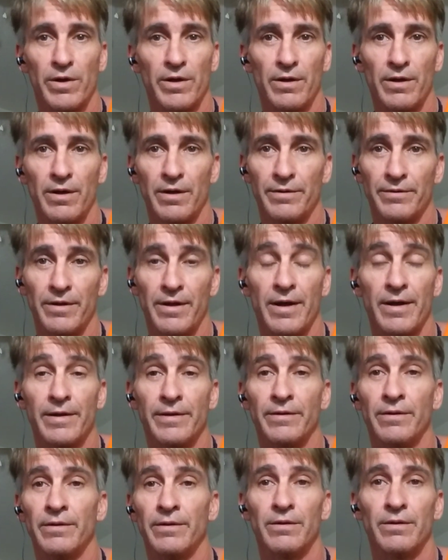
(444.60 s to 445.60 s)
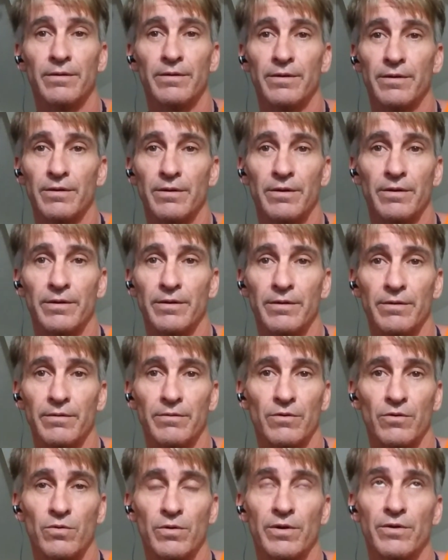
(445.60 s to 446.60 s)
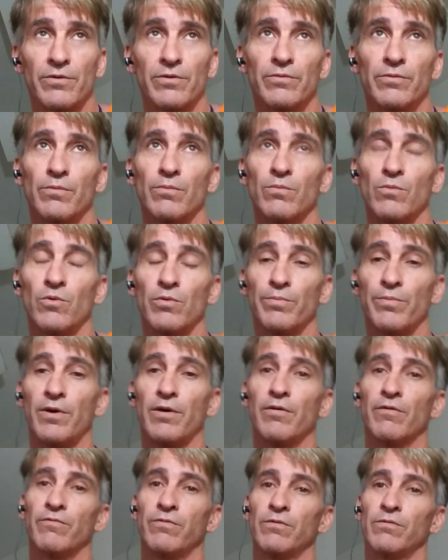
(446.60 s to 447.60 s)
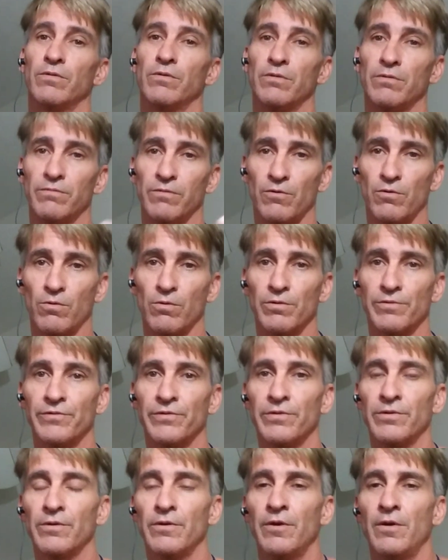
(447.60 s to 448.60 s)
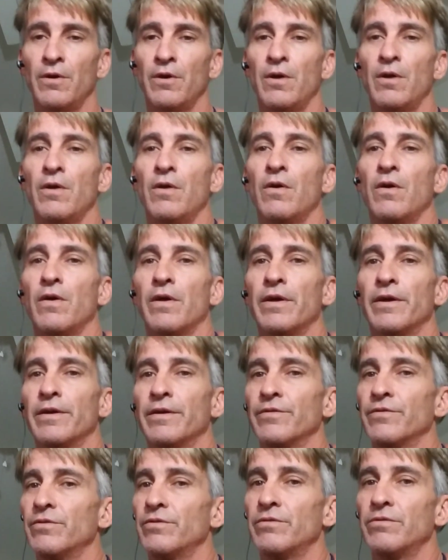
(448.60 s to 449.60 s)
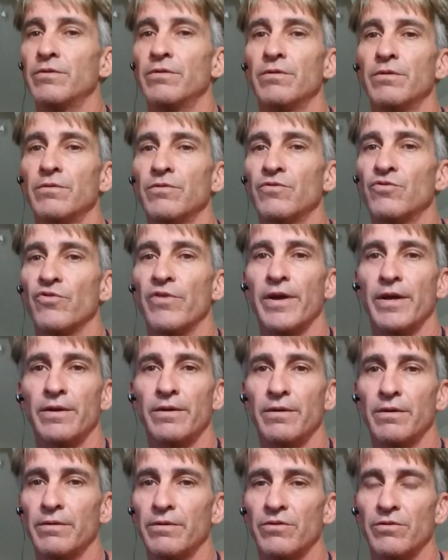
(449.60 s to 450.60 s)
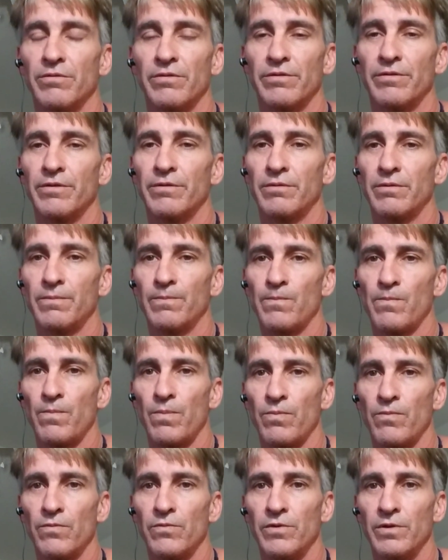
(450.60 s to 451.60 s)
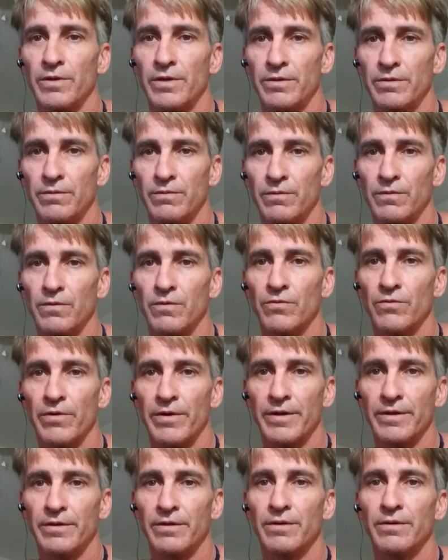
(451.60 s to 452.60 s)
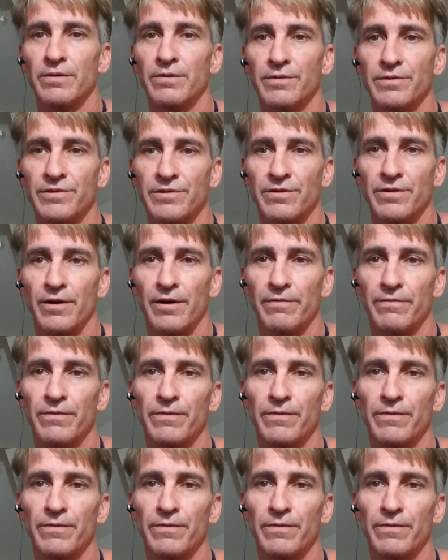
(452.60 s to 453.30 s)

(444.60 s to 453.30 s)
online. Quicker, more powerful, of course, and great. Just really great stuff.